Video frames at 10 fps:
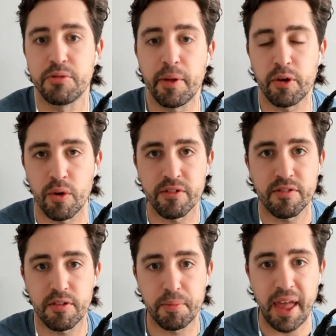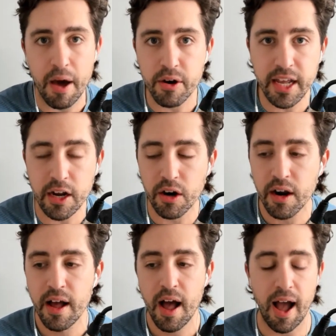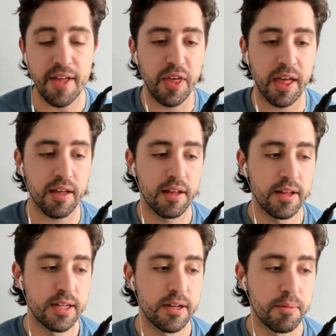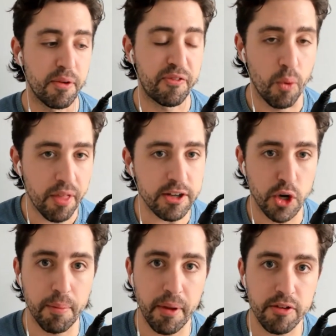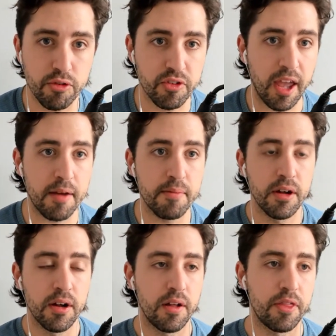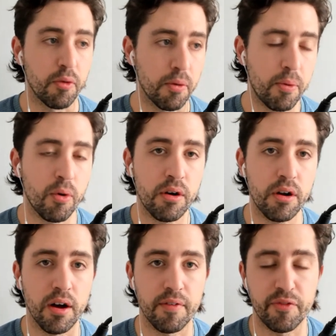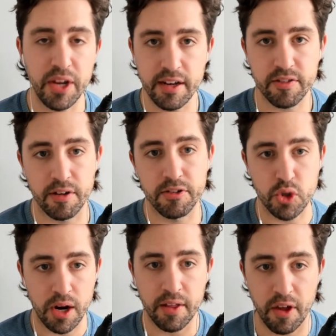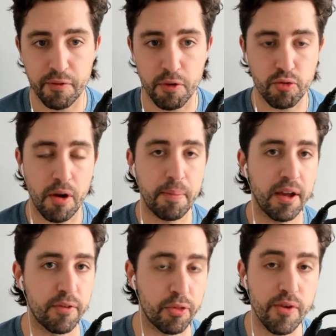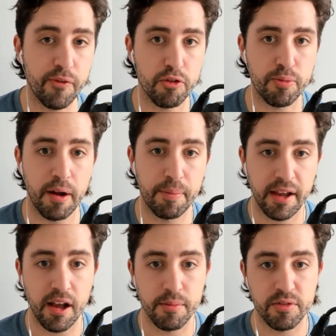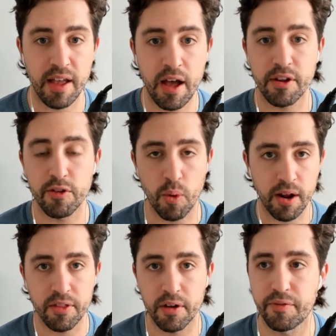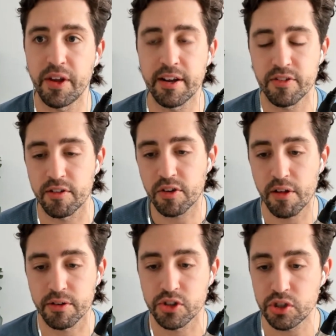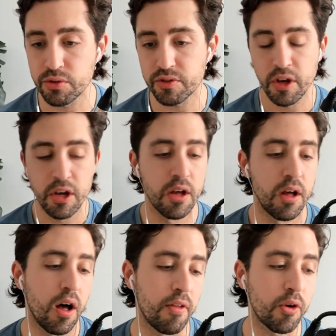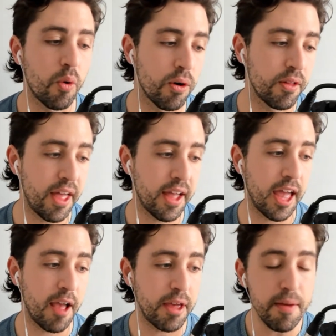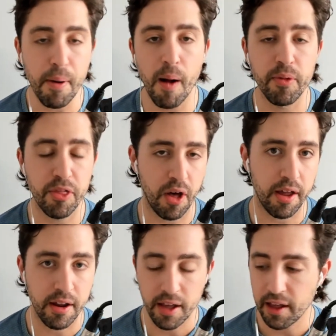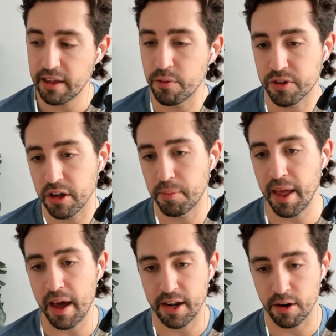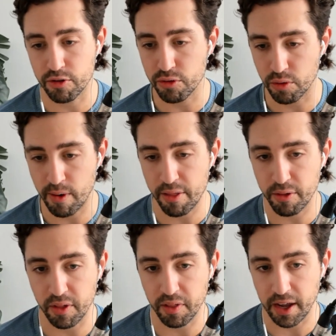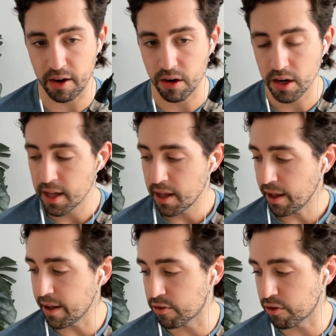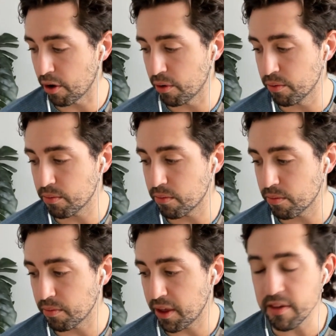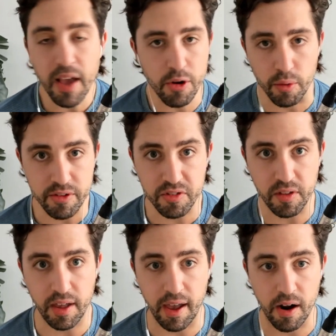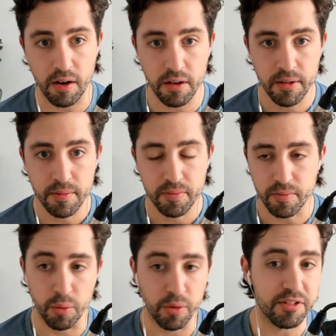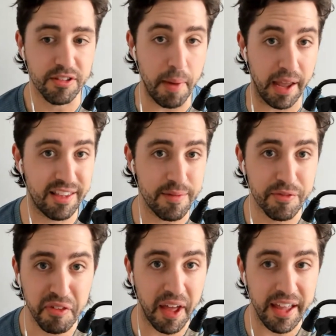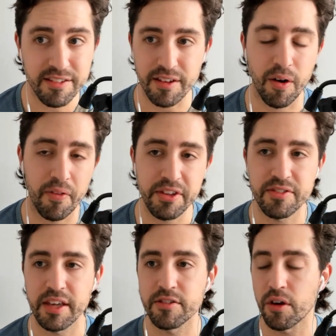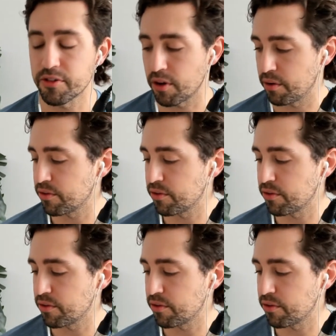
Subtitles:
Jimmy Butler wants to be out of here. I think before that Trailblazers game, the report of the Phoenix Suns trading their first-round pick for 3 first-round pick comes down. He's wearing the Phoenix Suns colored shoes on the court in that game. He probably thought he was going to be out of here sooner rather than later. And so he's got no reason to care, no reason to make team flights and all these things also.